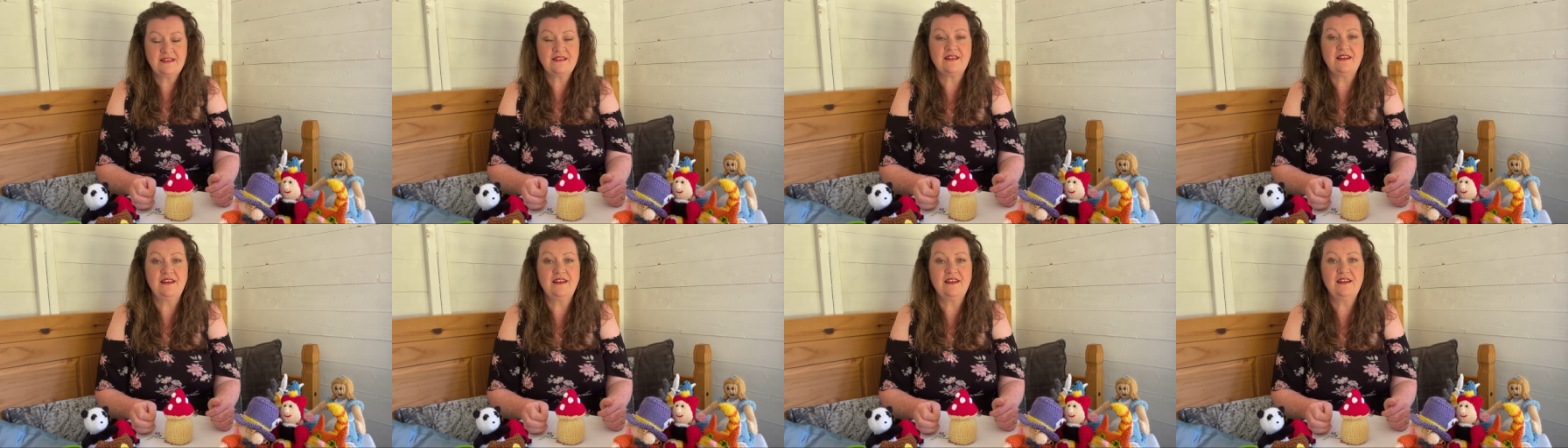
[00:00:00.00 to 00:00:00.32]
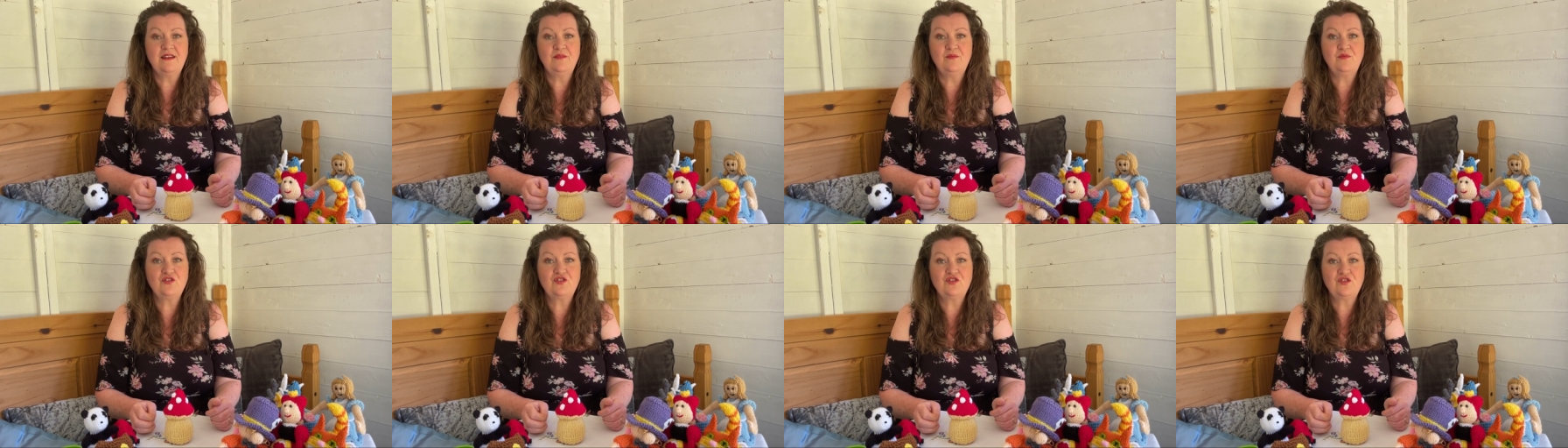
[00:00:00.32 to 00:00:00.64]
So
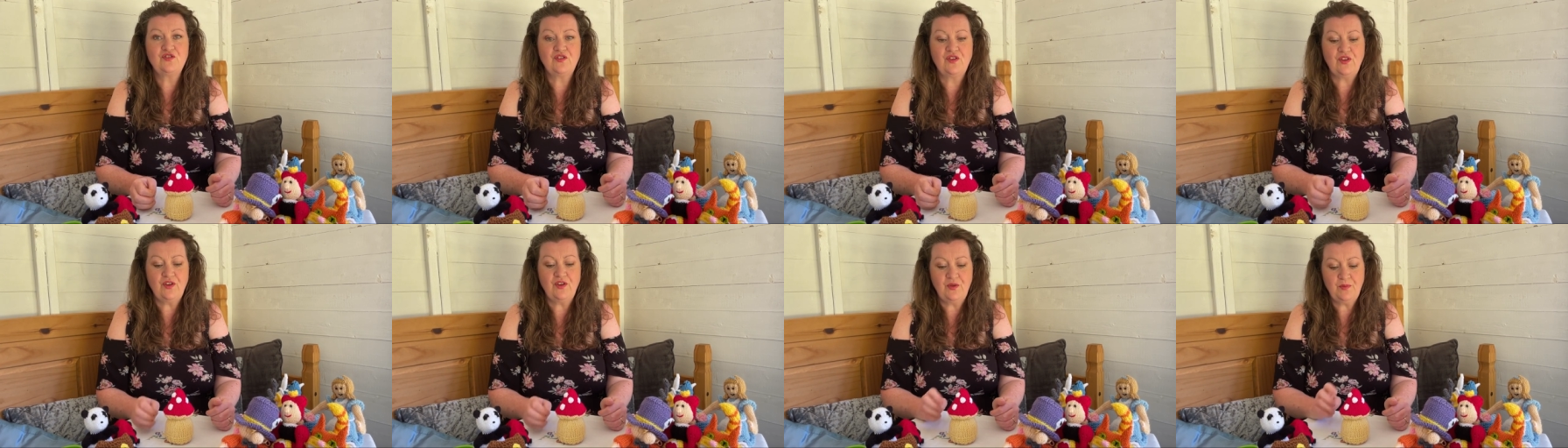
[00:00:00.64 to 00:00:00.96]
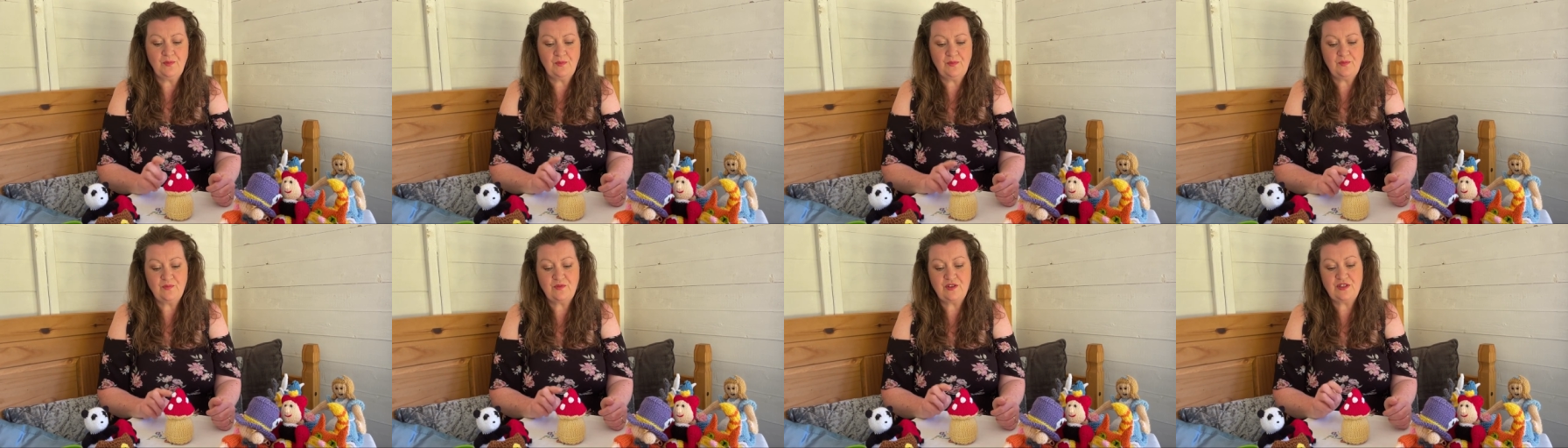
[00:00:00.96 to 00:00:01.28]
little
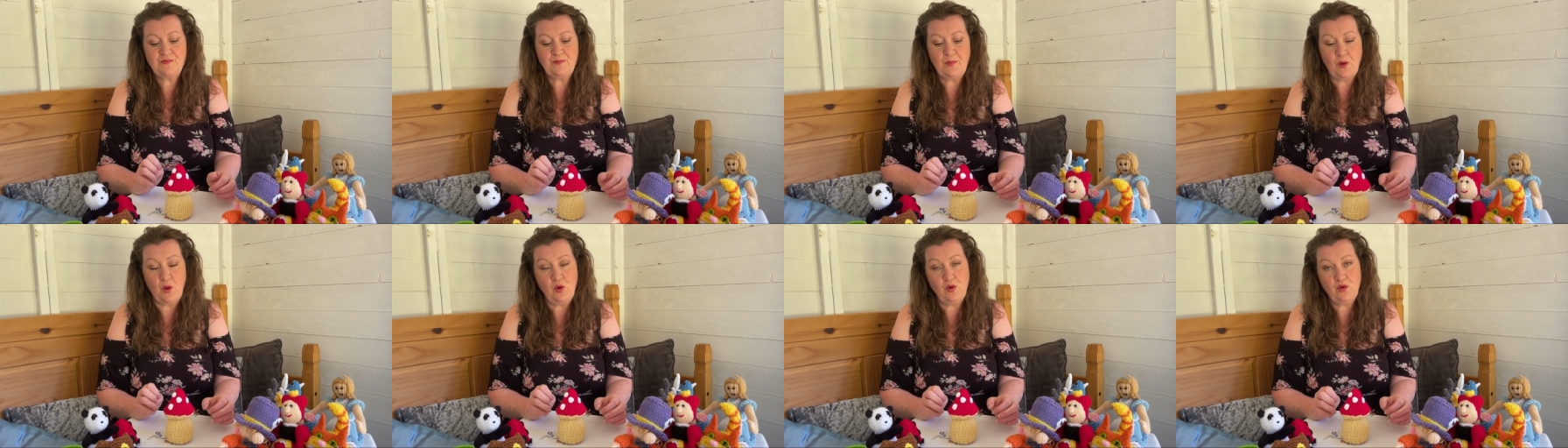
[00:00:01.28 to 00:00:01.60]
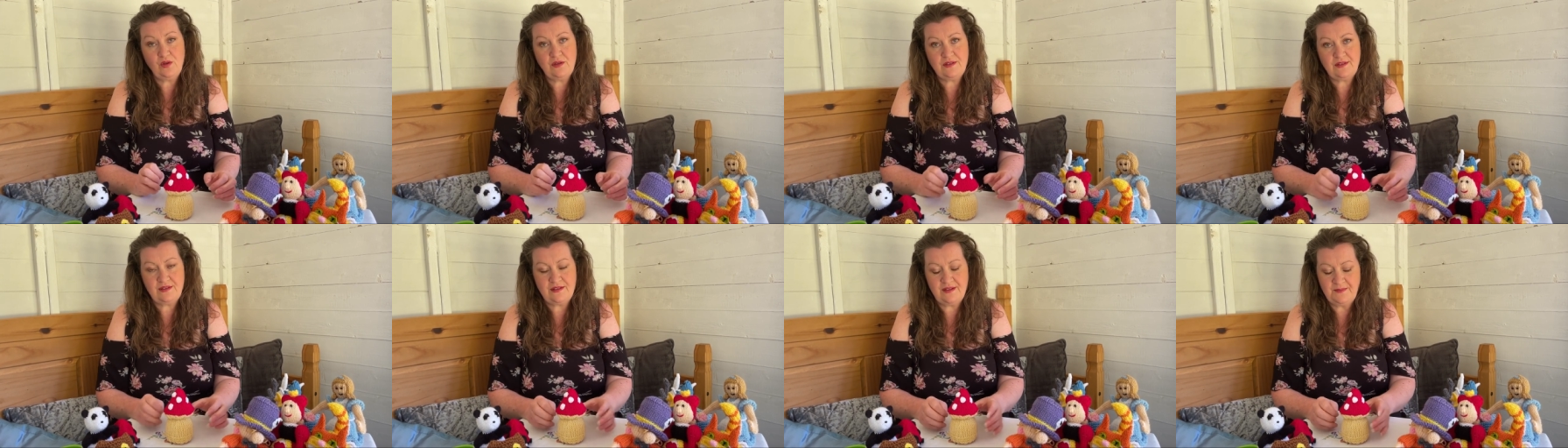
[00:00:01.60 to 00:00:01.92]
mushroom with
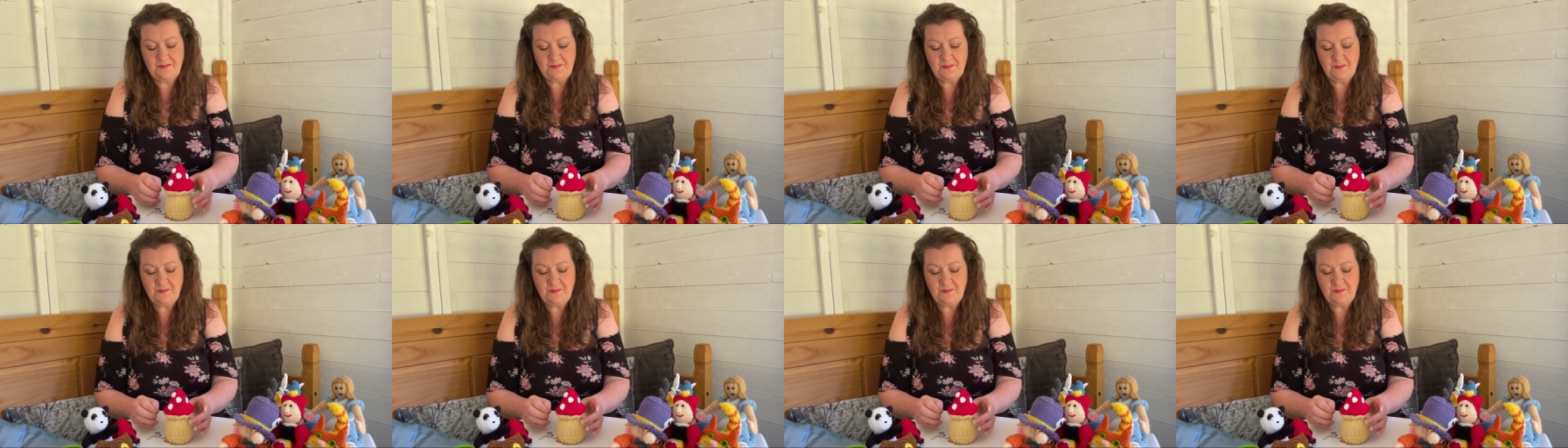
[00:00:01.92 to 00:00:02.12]
spots.